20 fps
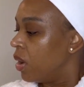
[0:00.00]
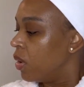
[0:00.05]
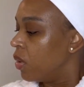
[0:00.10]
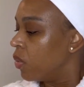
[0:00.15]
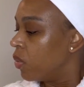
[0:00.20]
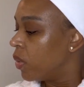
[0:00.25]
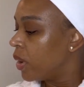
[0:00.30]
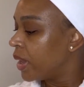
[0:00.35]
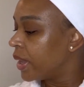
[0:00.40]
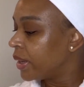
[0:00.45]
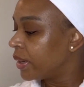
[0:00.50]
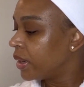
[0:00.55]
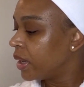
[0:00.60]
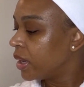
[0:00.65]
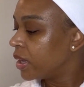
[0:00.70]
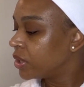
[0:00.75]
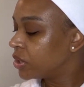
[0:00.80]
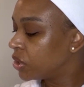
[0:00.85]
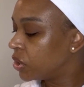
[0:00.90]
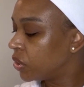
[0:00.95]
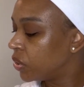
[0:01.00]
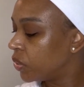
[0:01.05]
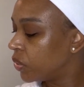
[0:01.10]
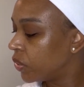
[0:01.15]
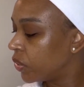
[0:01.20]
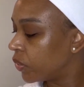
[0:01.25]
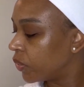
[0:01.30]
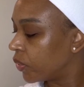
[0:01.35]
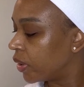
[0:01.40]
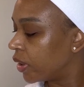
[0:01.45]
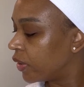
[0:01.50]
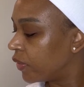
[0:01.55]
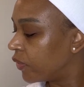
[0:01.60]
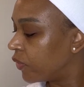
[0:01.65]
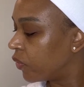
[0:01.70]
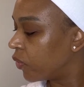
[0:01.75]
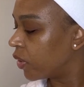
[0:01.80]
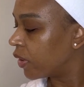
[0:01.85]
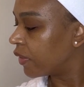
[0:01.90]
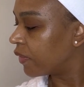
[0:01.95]

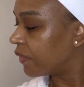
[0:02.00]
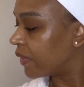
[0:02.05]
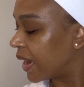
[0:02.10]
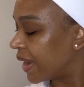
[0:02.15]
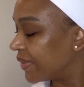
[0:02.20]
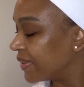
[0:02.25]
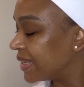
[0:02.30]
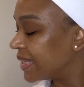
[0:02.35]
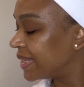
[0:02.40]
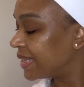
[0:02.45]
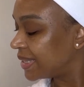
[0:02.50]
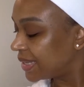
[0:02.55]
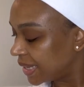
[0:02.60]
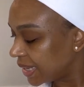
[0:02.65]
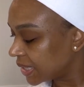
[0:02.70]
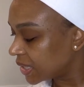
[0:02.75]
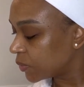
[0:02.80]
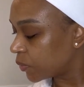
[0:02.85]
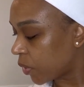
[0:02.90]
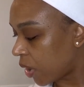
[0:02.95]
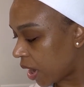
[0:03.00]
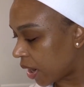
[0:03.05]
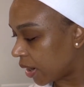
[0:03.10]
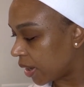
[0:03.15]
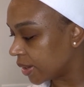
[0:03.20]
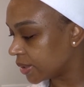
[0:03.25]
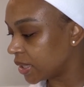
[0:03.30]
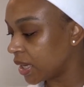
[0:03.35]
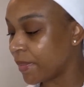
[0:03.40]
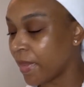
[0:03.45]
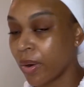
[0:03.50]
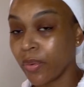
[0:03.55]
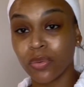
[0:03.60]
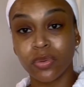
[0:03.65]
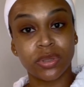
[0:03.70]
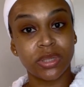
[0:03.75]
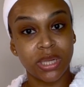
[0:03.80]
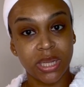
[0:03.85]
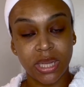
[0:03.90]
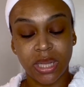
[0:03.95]
6 products in my
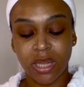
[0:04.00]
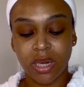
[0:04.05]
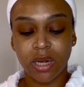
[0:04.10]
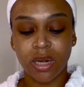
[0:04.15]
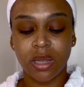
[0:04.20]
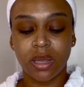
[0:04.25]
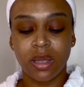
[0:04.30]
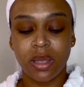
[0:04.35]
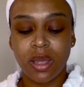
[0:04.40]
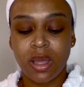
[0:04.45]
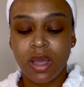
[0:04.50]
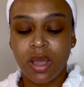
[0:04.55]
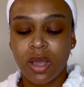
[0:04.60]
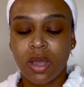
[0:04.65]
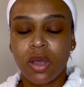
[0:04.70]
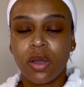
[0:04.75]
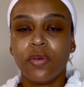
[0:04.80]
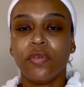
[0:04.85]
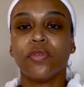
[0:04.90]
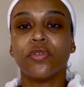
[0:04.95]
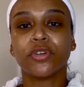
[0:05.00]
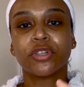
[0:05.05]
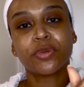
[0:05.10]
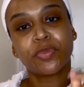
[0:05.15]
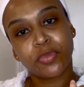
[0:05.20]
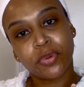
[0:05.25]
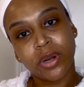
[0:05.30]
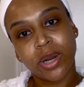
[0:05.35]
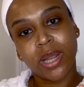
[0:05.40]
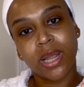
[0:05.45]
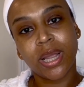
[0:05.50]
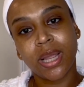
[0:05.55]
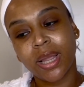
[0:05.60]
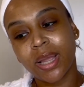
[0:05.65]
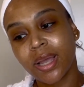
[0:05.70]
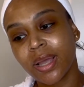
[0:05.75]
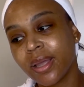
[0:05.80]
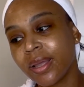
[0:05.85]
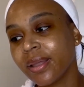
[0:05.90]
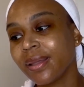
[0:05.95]
routine for
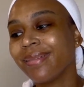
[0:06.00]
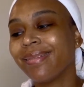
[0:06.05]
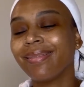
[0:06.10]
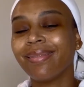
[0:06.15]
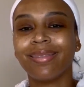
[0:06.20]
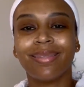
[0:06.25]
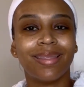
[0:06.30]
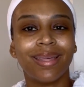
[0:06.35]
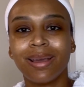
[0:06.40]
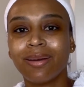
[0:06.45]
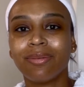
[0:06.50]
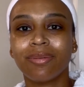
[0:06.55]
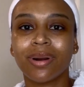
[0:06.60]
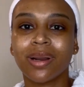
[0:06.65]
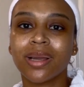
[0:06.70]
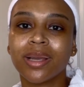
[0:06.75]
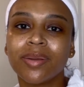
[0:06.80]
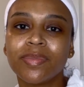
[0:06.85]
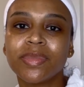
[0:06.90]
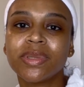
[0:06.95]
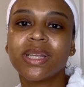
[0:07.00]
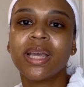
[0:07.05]
spring. That rhymed.